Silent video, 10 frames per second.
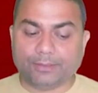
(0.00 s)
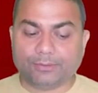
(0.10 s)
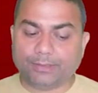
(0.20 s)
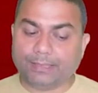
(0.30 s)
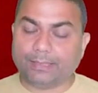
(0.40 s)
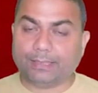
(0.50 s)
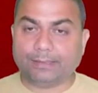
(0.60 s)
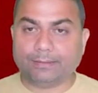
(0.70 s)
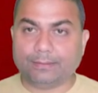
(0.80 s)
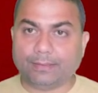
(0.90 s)
So yeah,
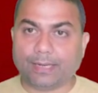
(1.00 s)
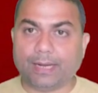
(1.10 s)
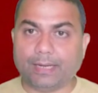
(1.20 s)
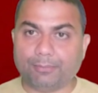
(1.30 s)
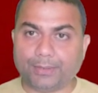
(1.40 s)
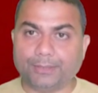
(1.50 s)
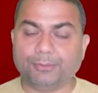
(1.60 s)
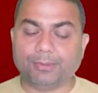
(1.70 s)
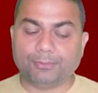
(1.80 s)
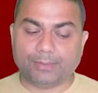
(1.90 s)
this is the kind of
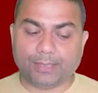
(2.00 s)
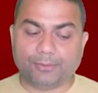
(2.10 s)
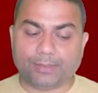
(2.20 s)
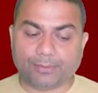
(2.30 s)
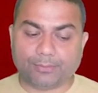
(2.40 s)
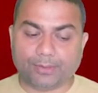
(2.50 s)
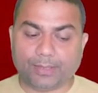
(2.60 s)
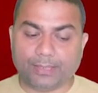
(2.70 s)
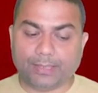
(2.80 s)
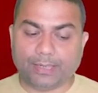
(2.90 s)
resume we are looking for.